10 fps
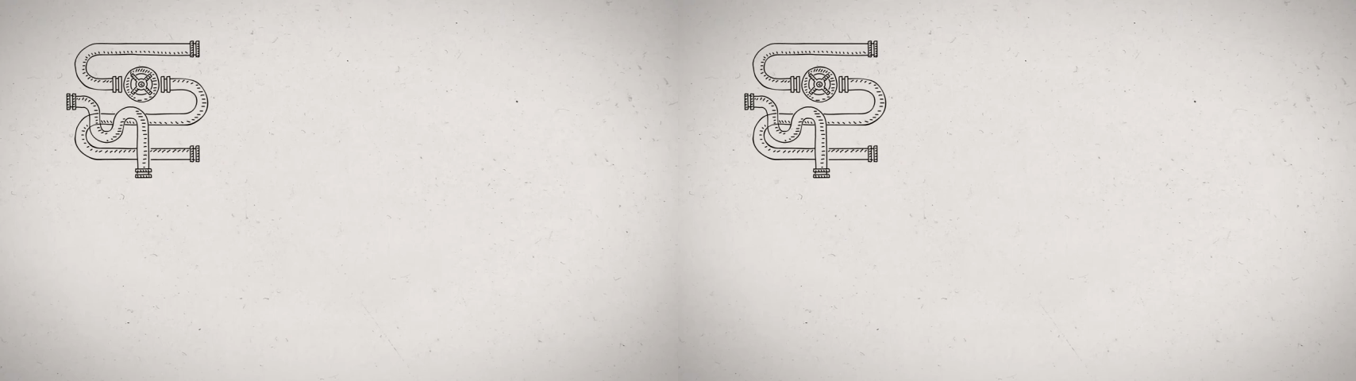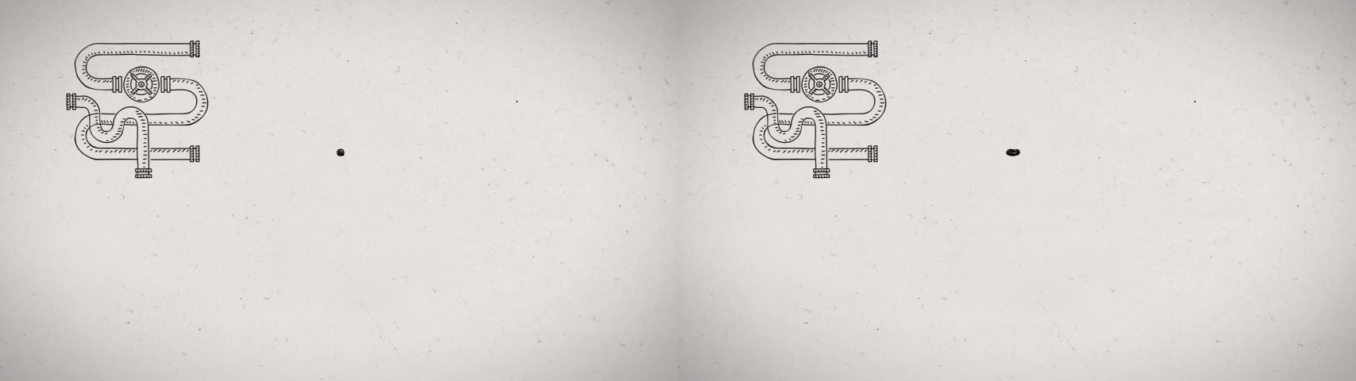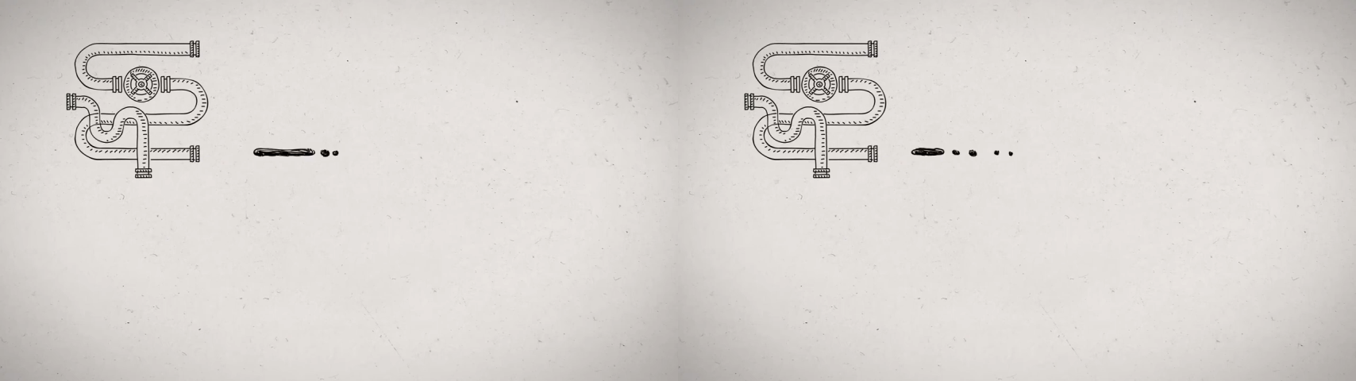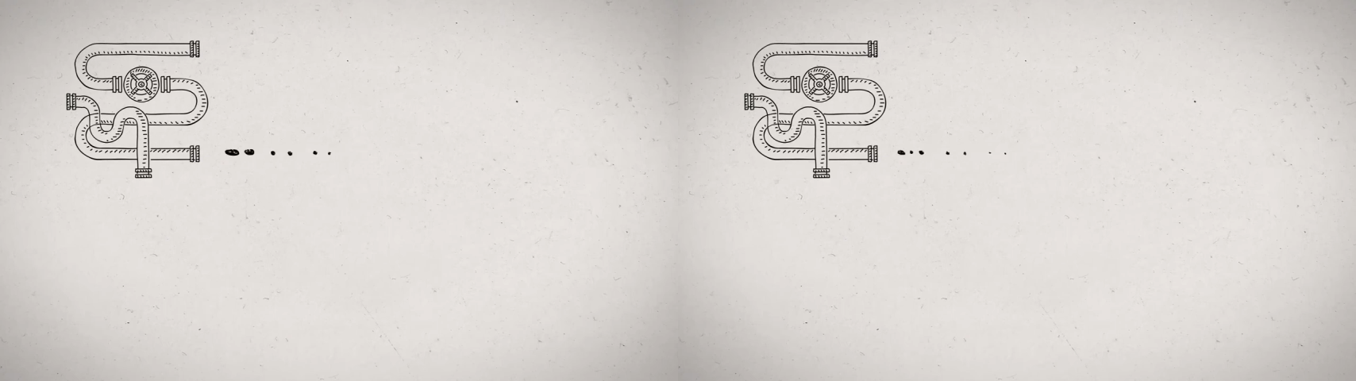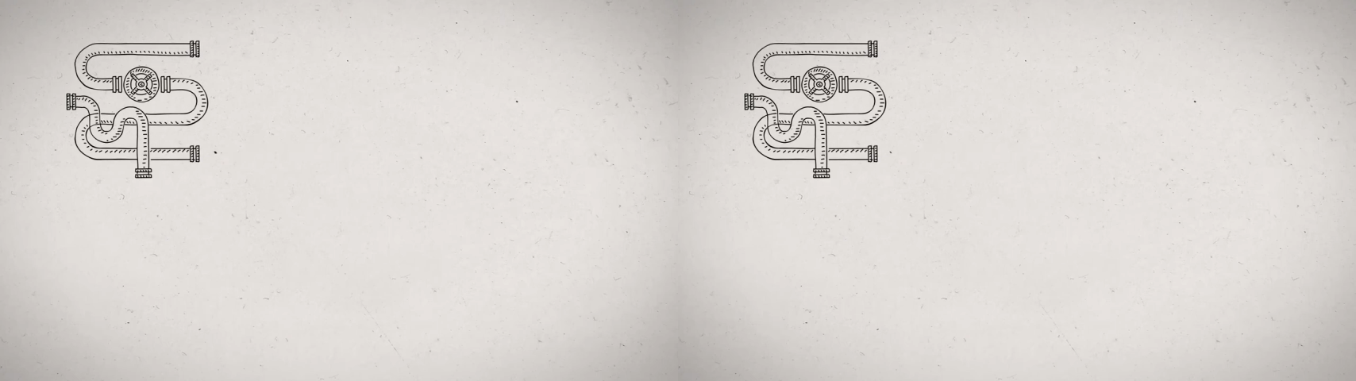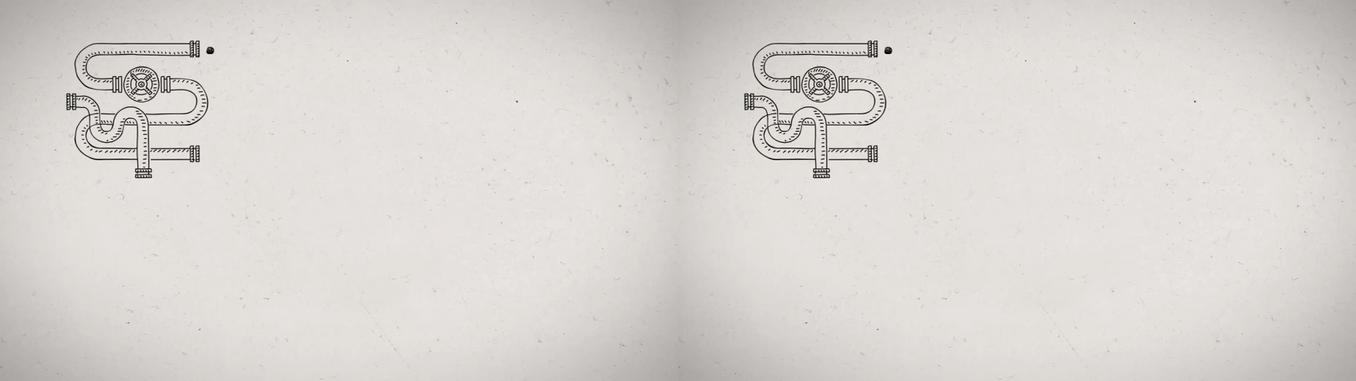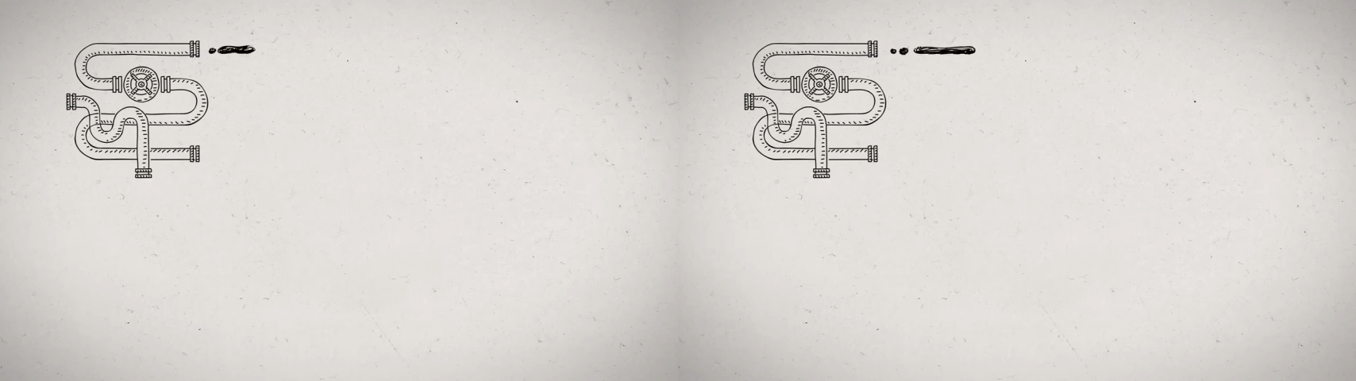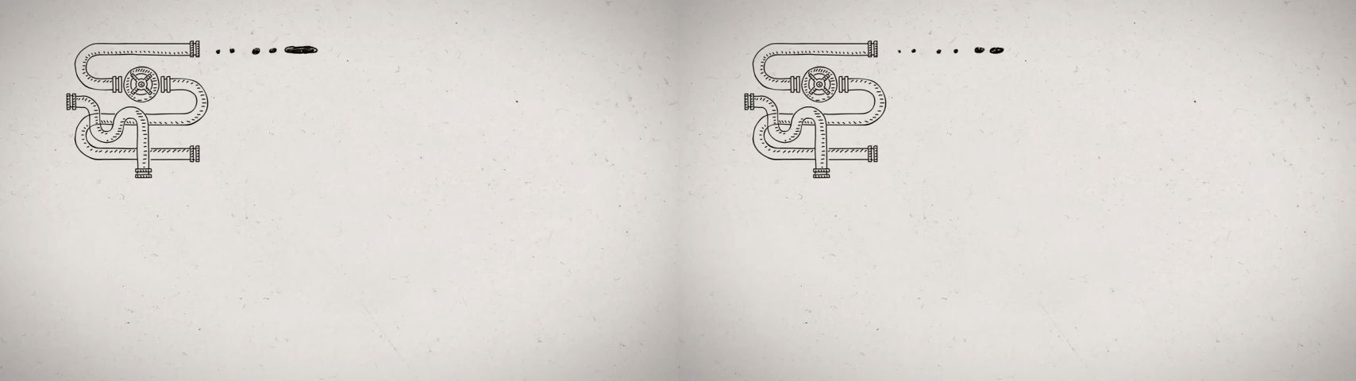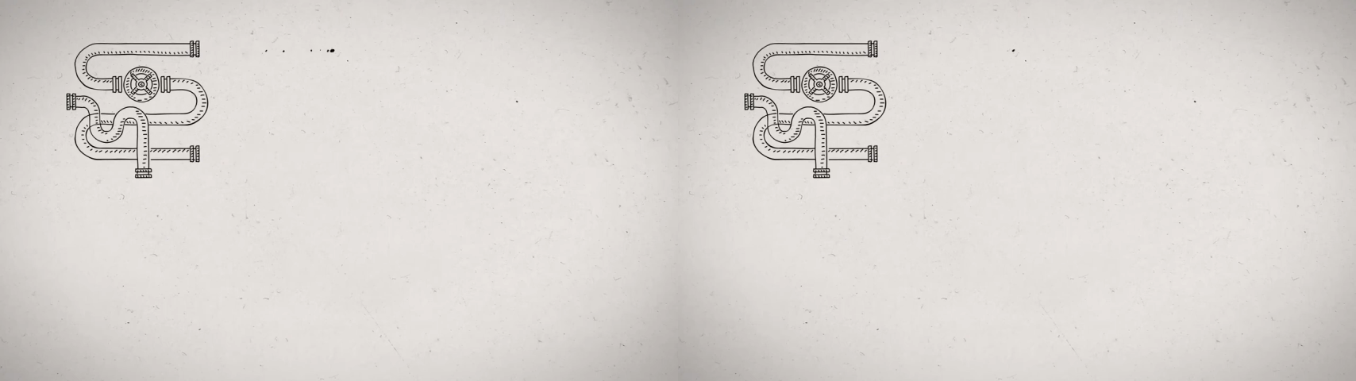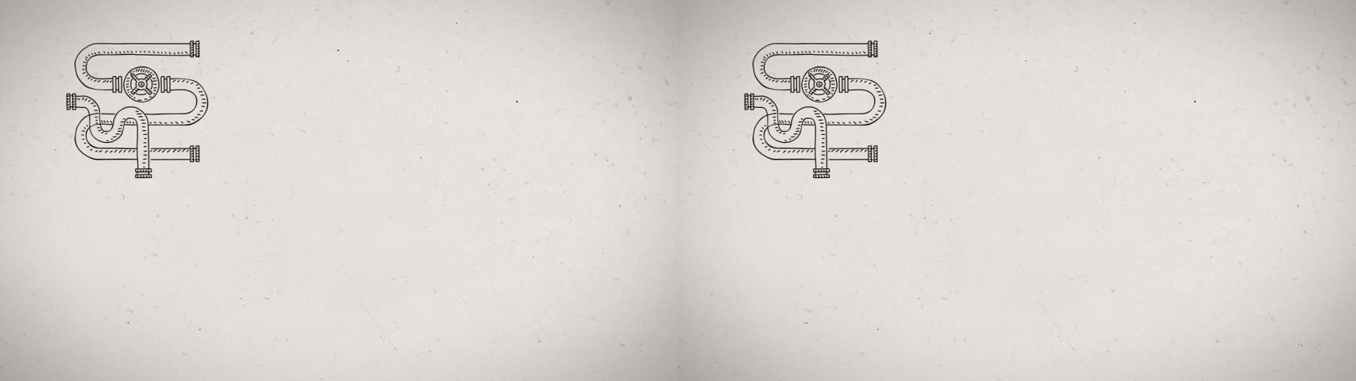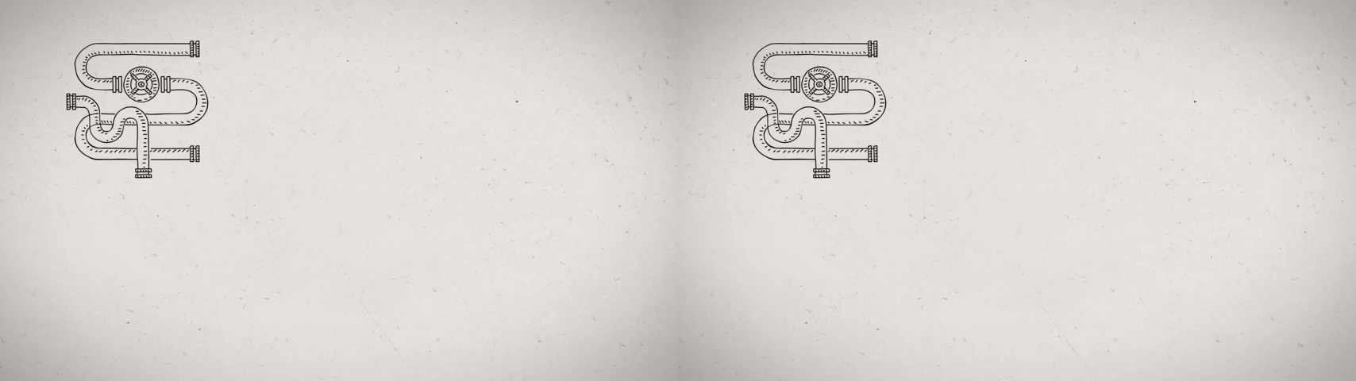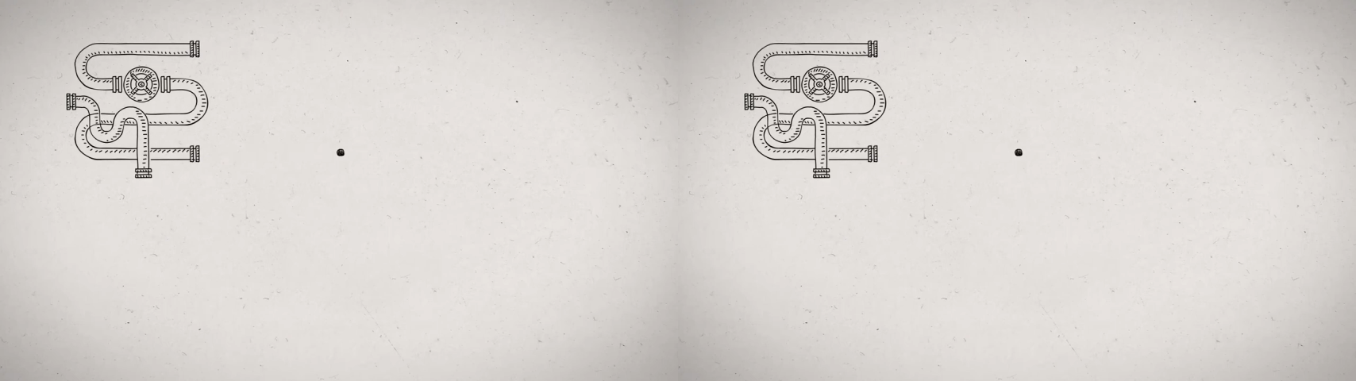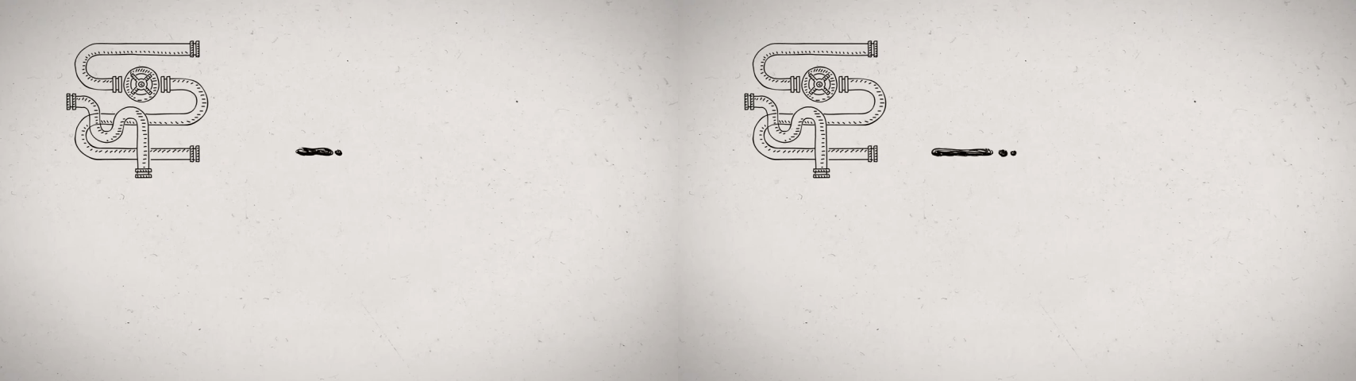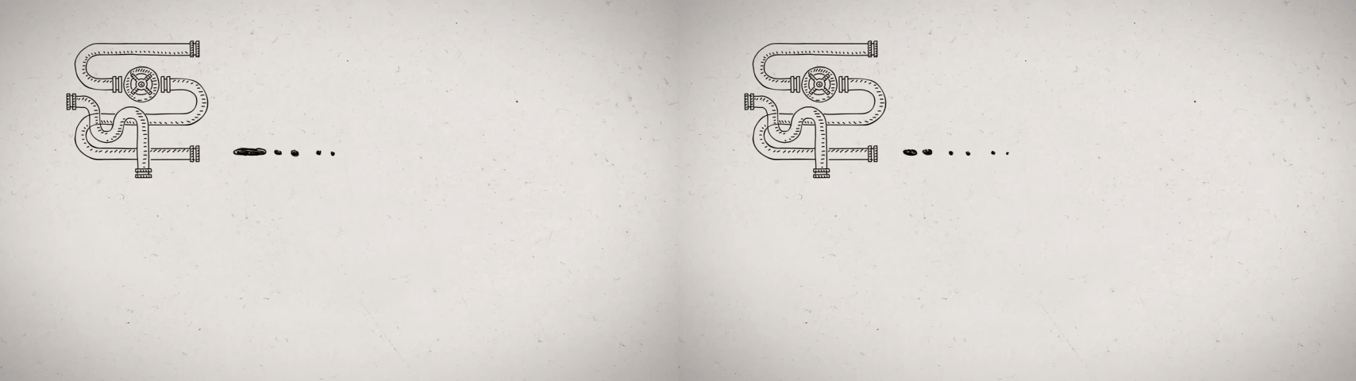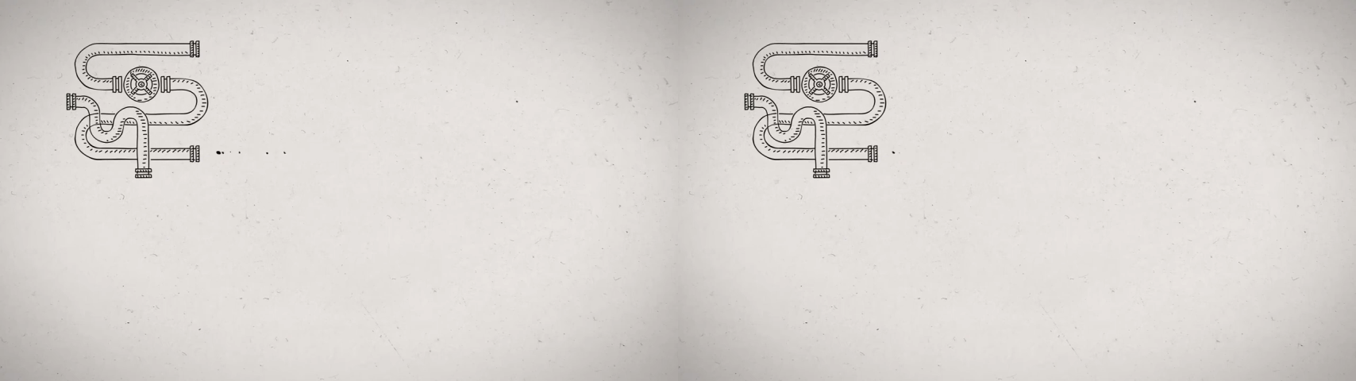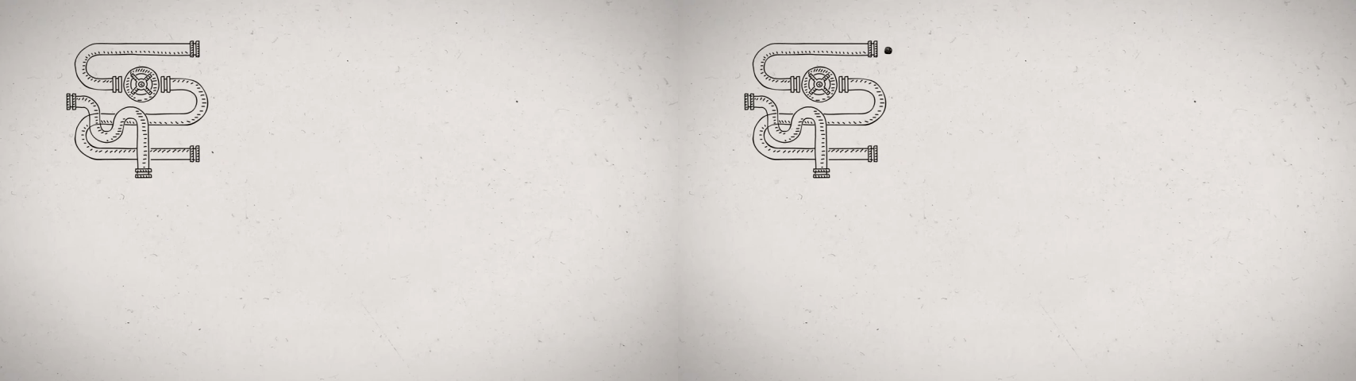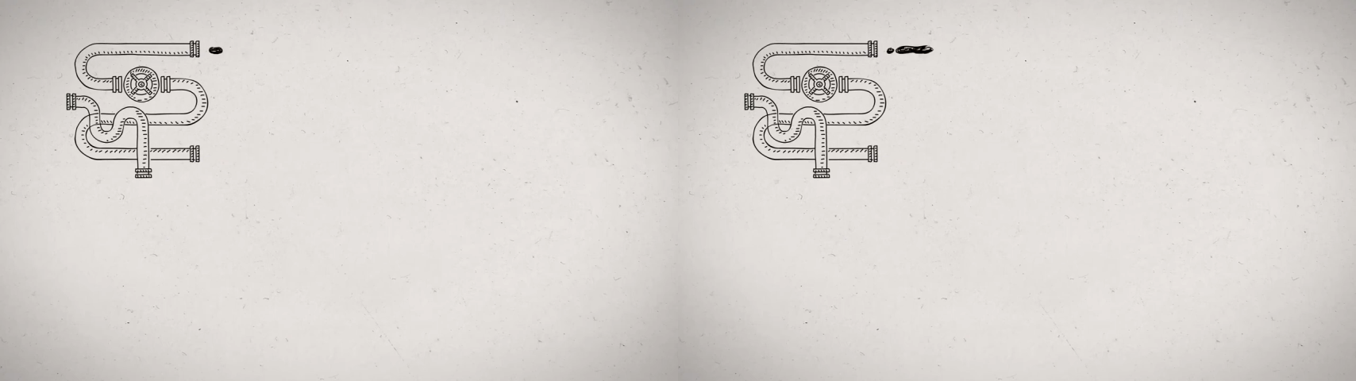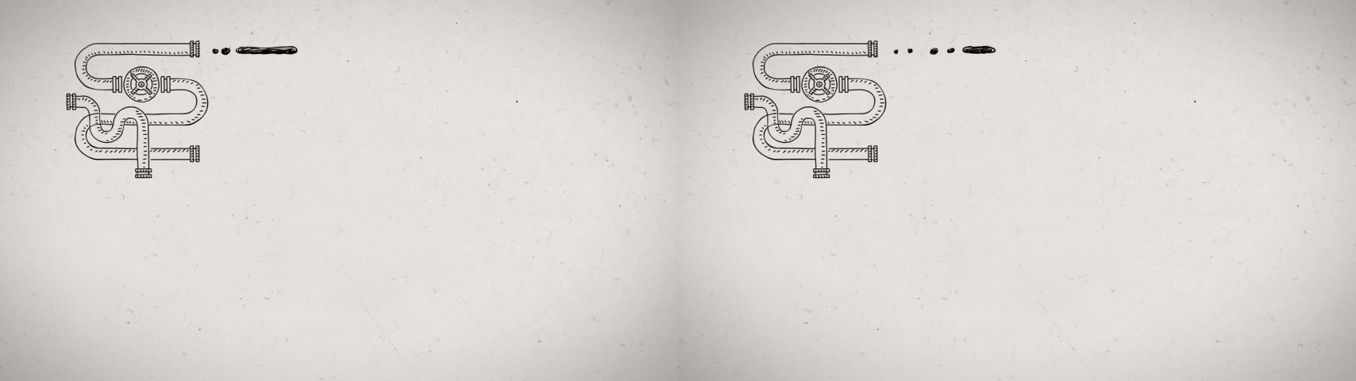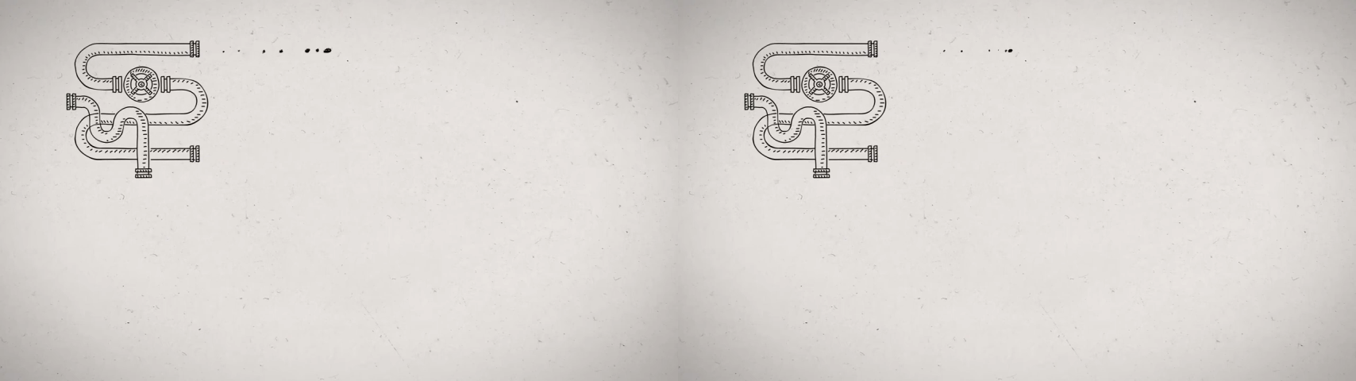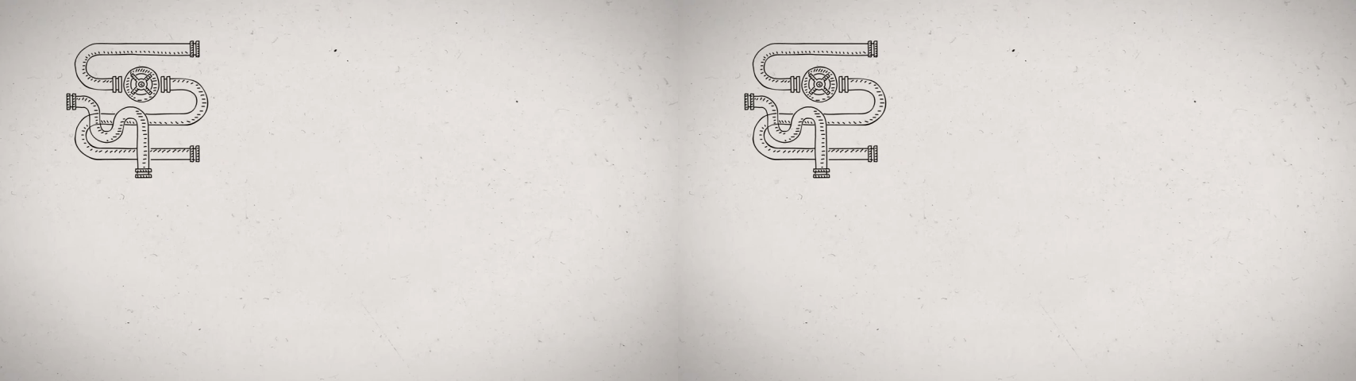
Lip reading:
[unreadable: no face in view]